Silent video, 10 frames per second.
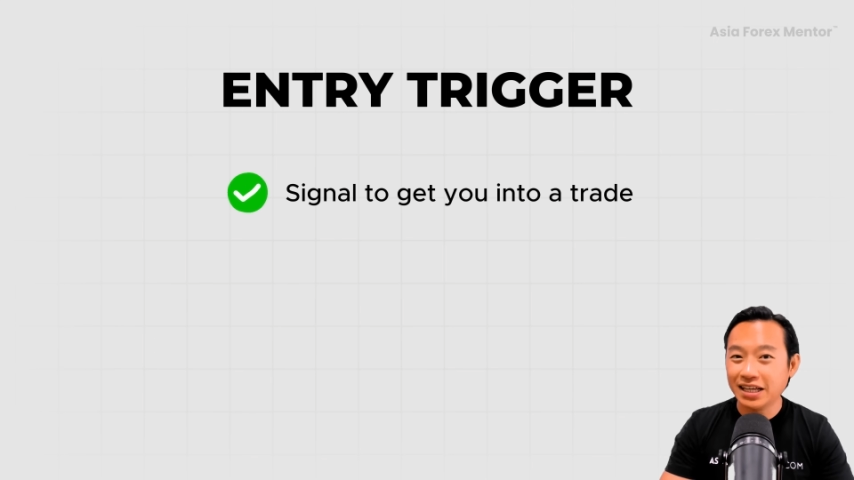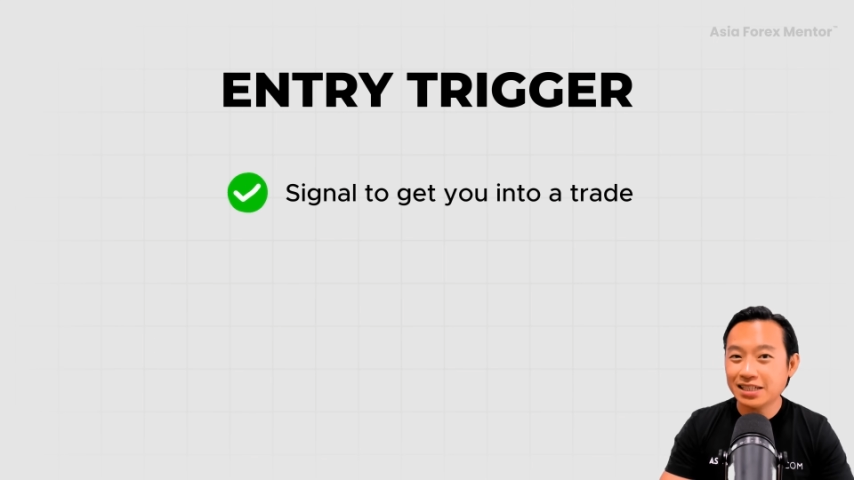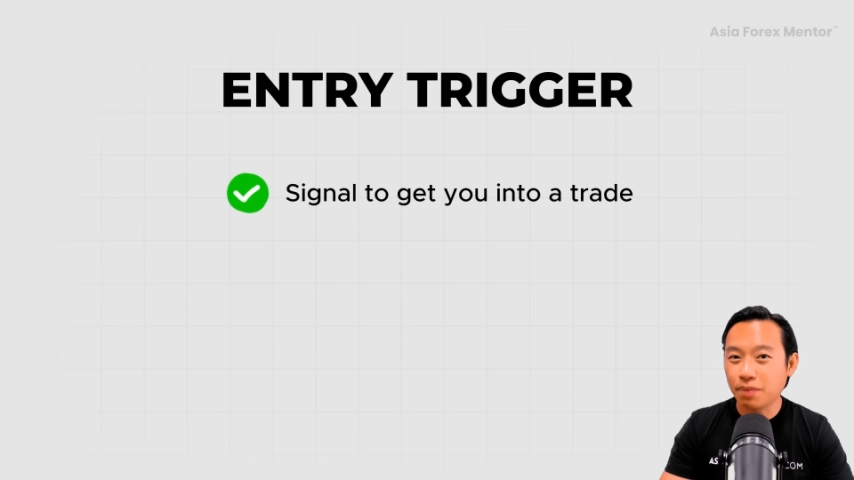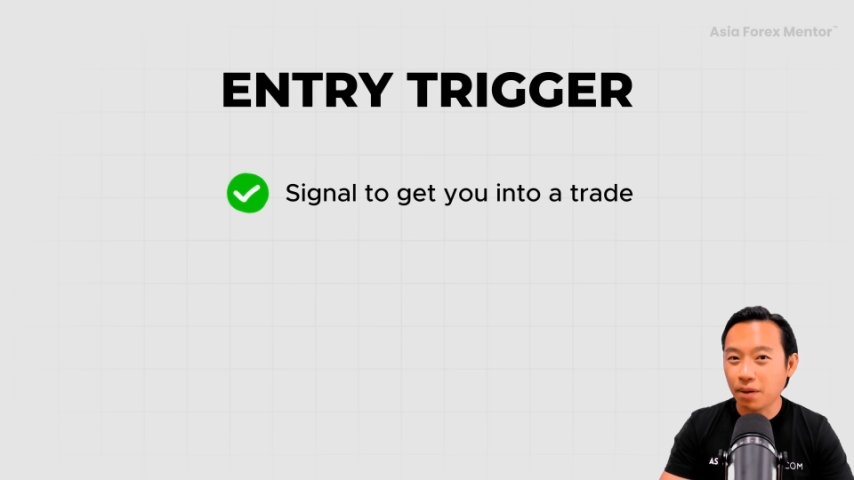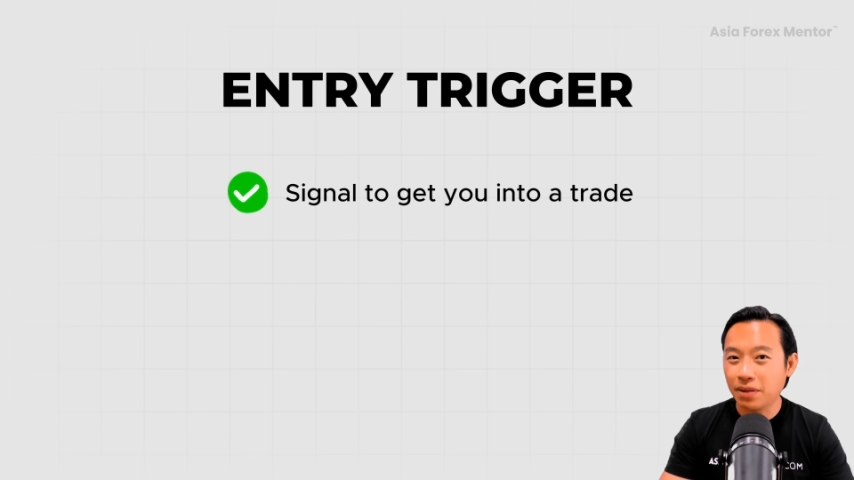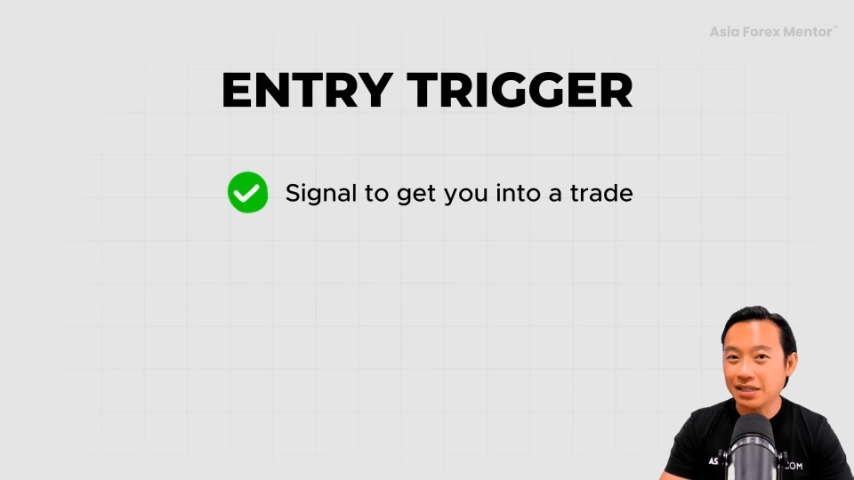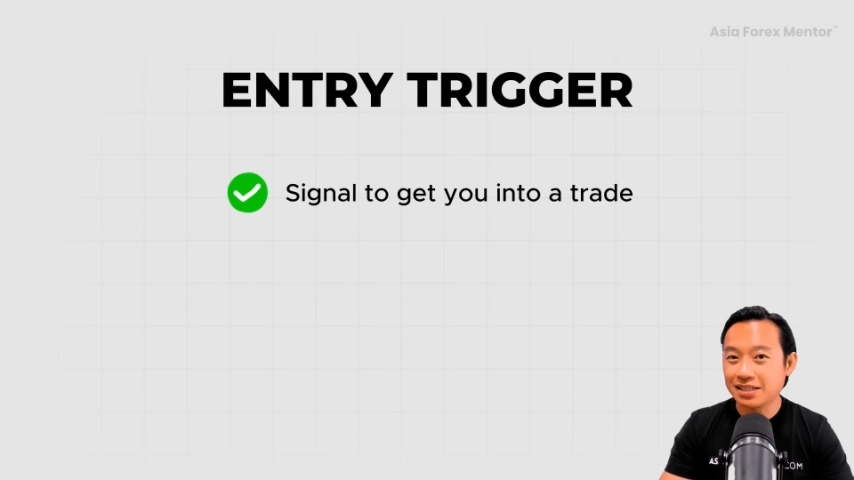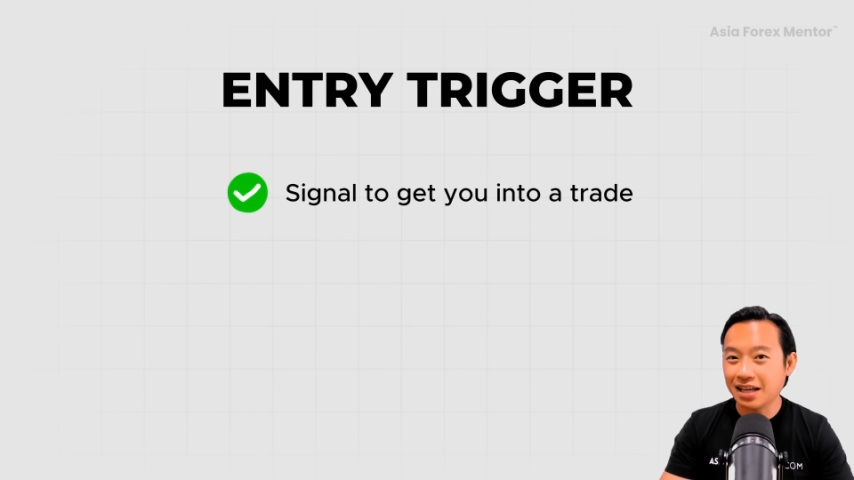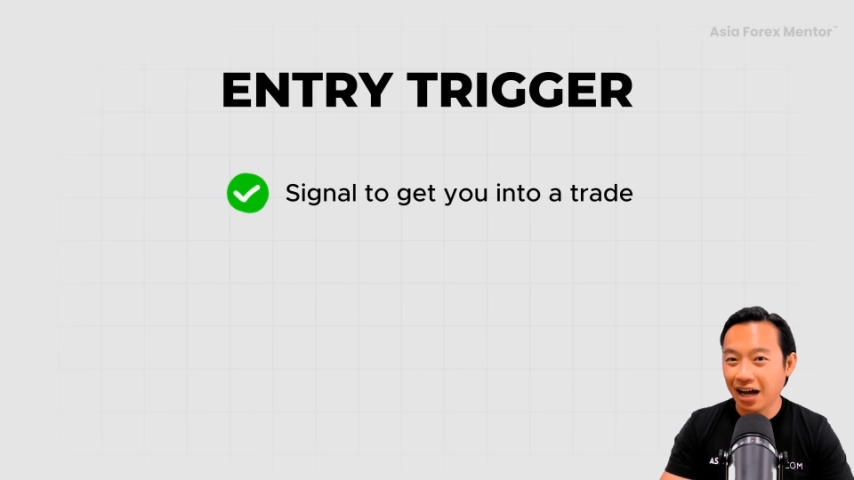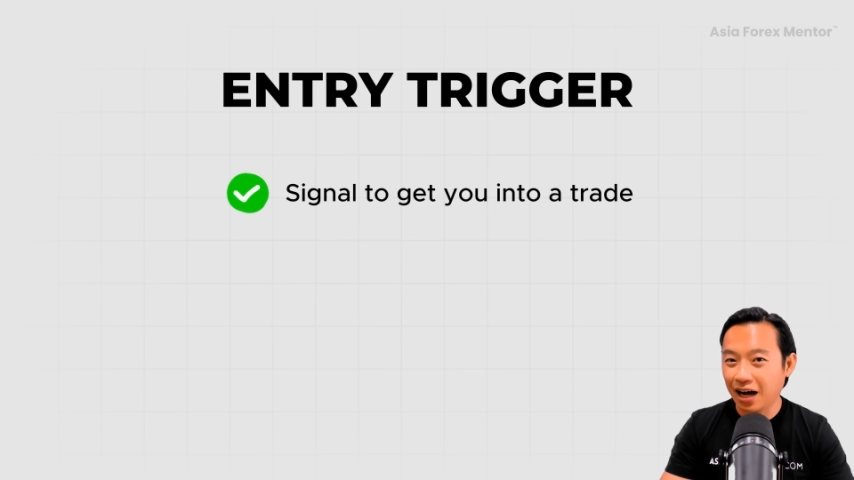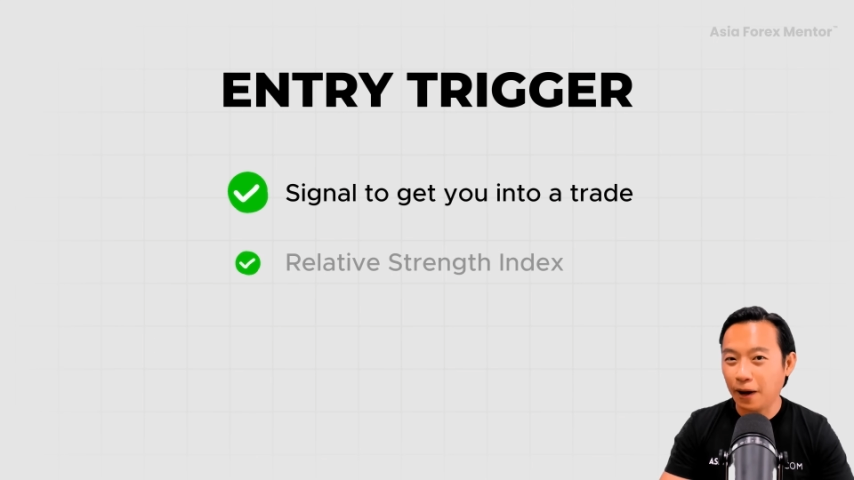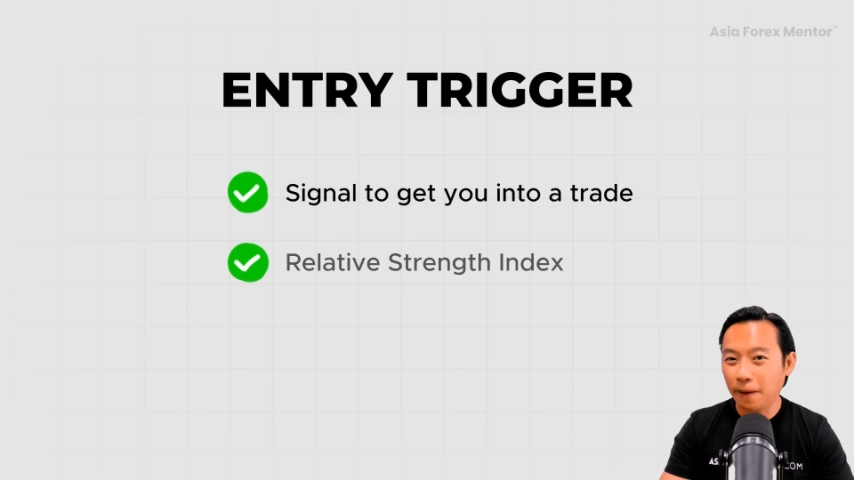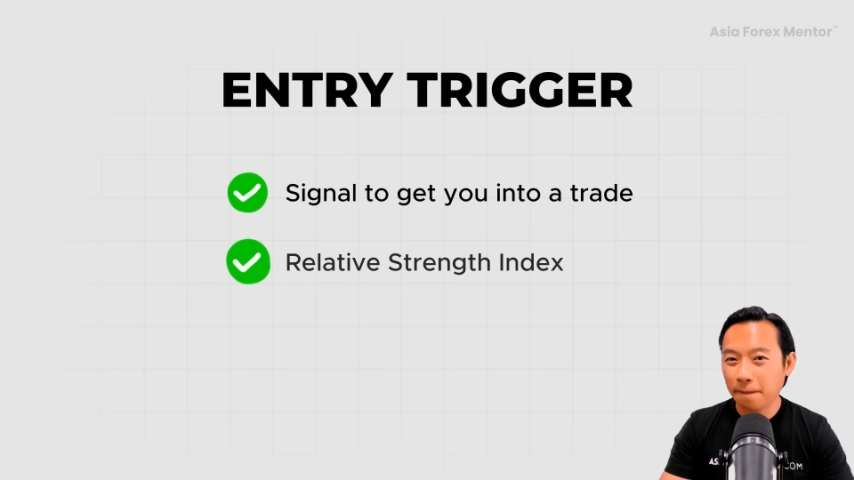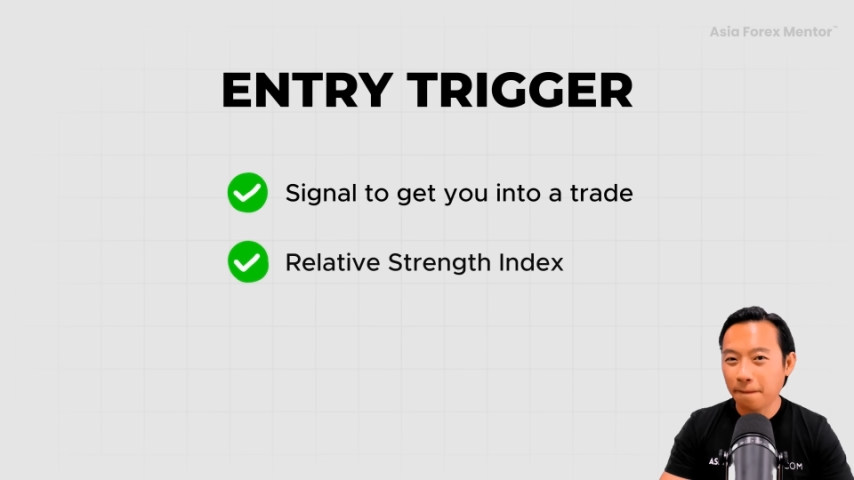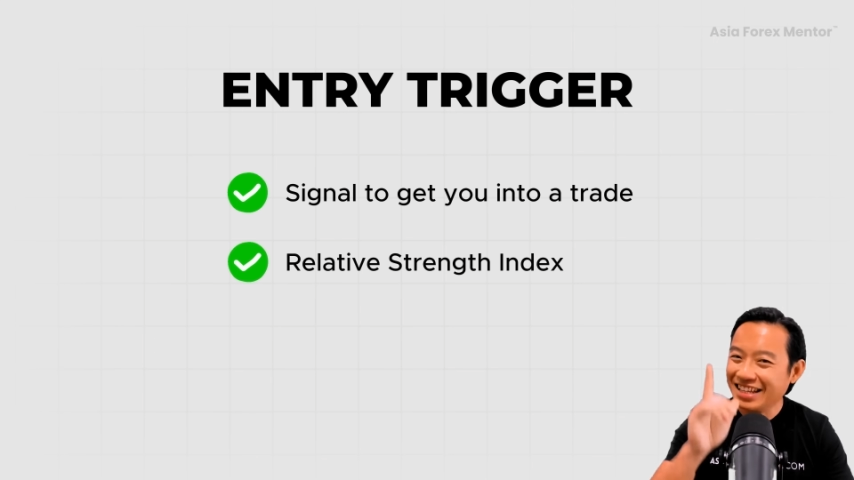this purpose
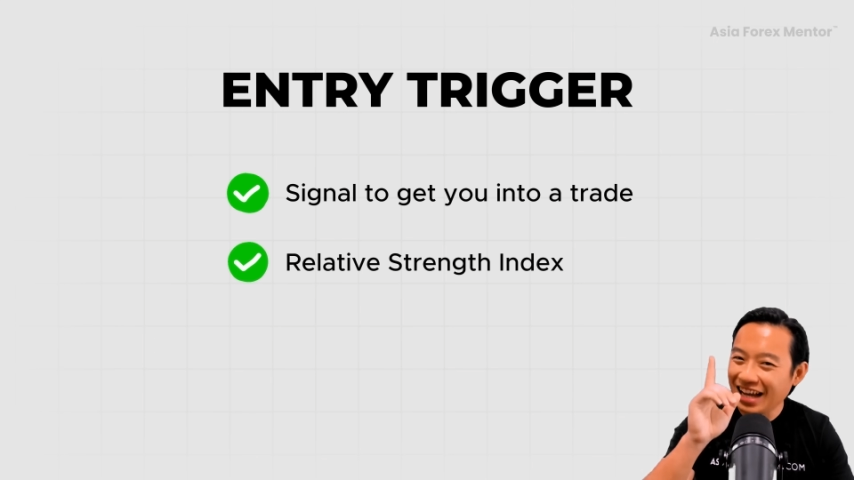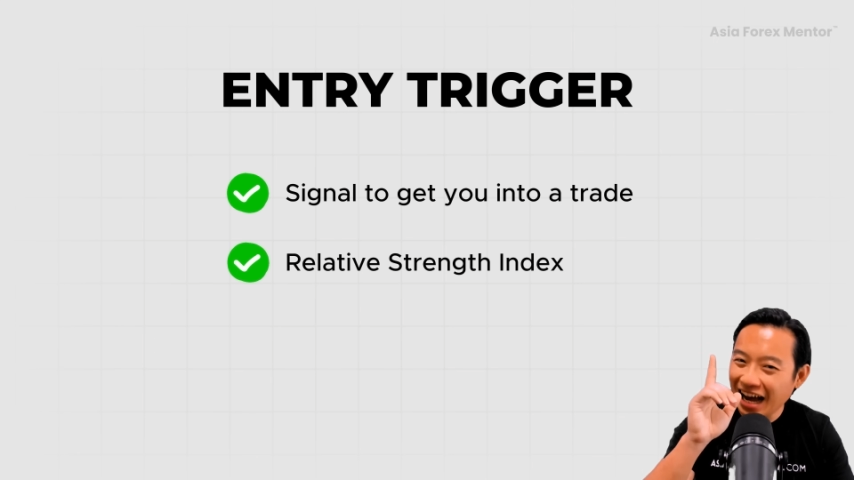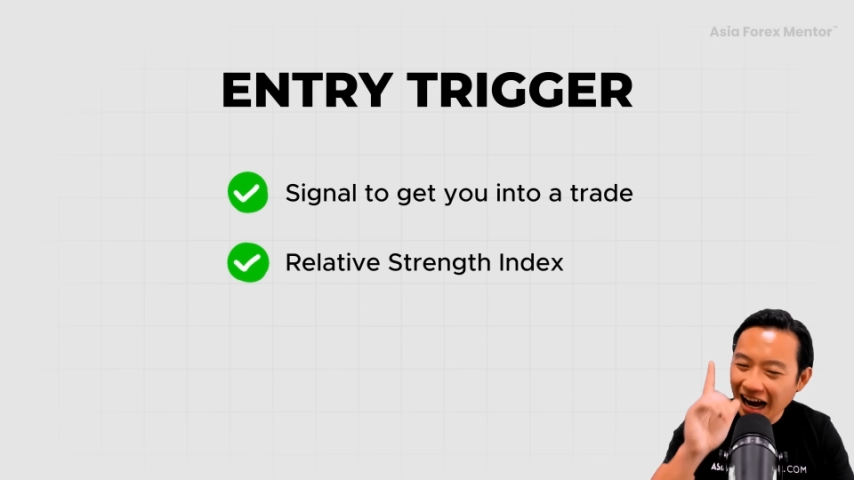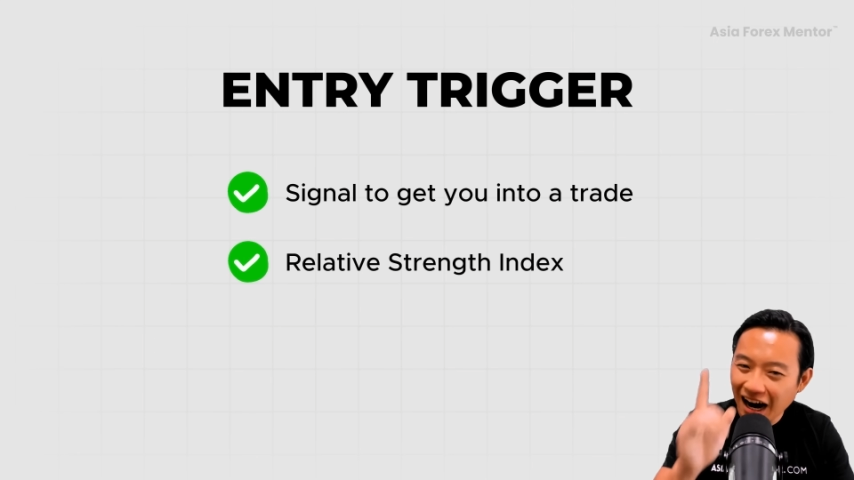are the